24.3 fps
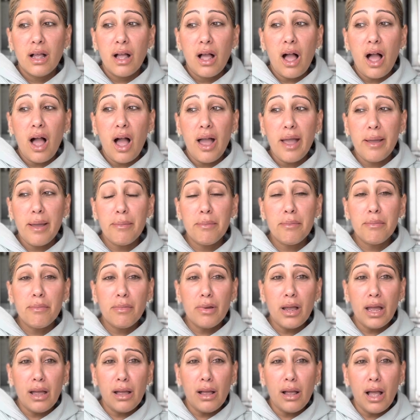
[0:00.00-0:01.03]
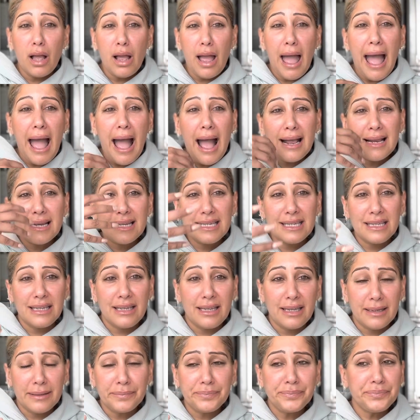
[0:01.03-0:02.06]
I'm
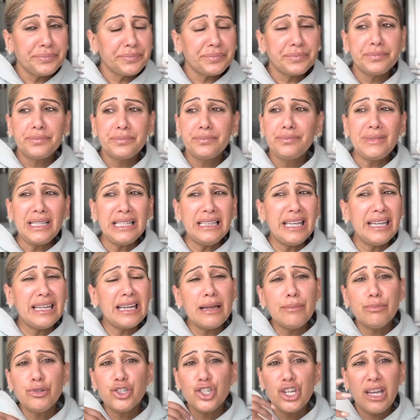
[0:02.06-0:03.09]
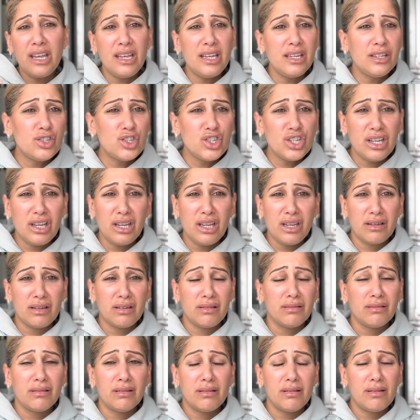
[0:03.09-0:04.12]
acting like I'm changing
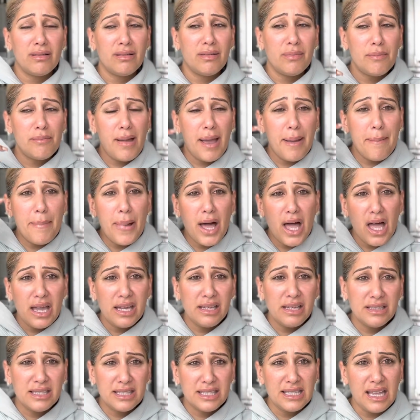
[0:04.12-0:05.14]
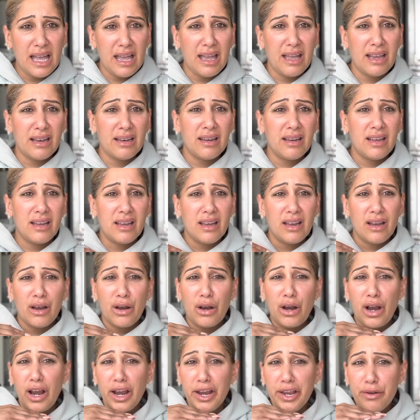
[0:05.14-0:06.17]
my mindset,
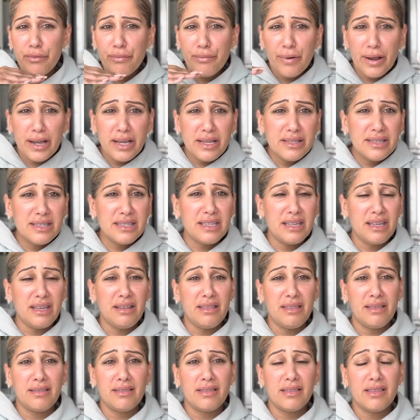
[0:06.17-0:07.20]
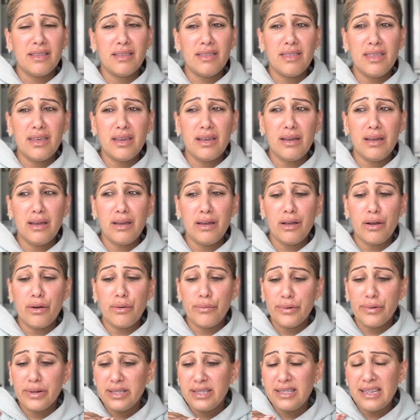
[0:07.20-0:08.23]
erasing the
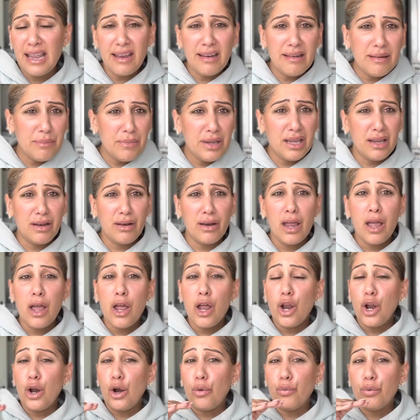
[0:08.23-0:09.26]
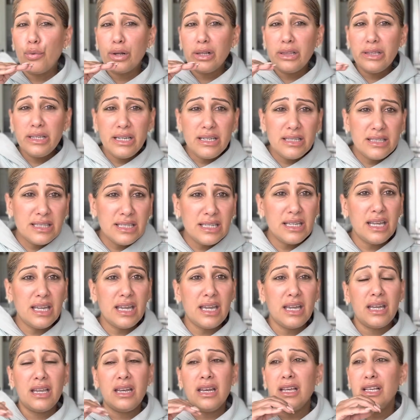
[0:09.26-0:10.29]
resentment, releasing
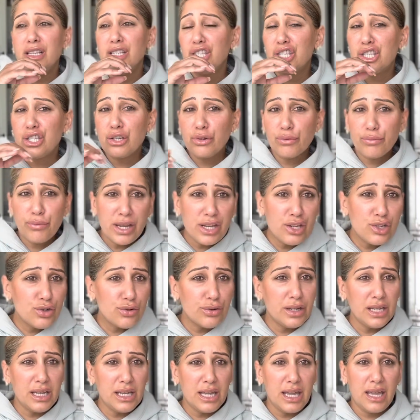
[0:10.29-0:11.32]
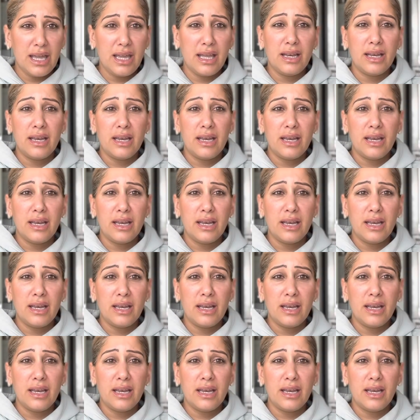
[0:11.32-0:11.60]
it, surrendering it.